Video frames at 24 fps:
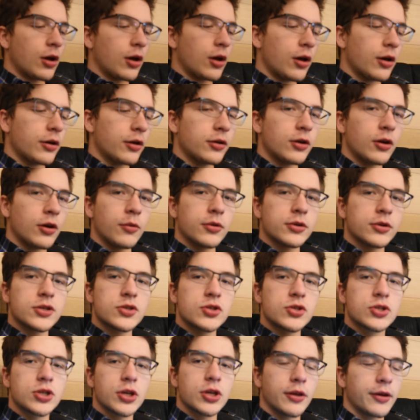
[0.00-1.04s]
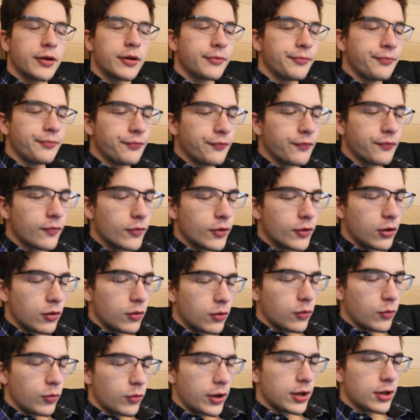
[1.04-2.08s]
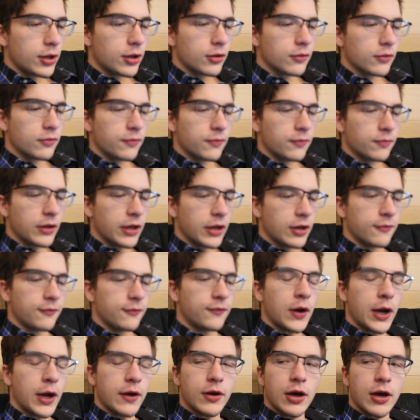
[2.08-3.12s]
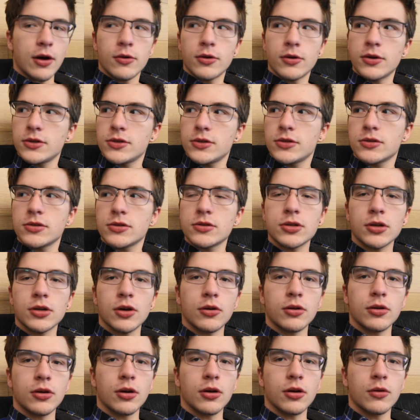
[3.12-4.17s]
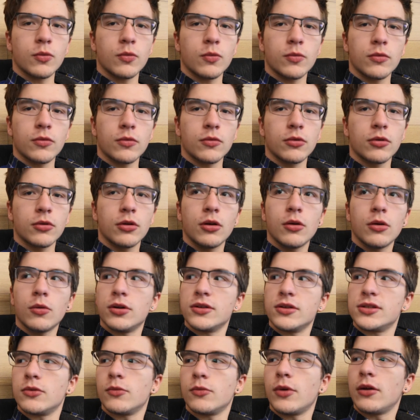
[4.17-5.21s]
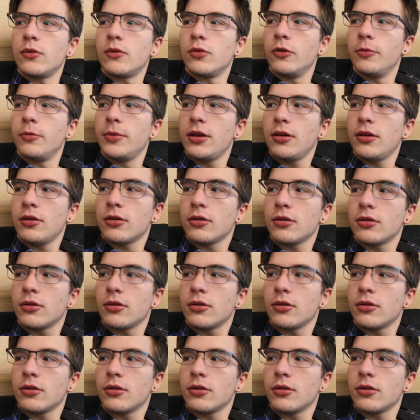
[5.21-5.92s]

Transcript: me. You know, we're just chilling, waiting like 5 hours to go to, is it Red Ruby?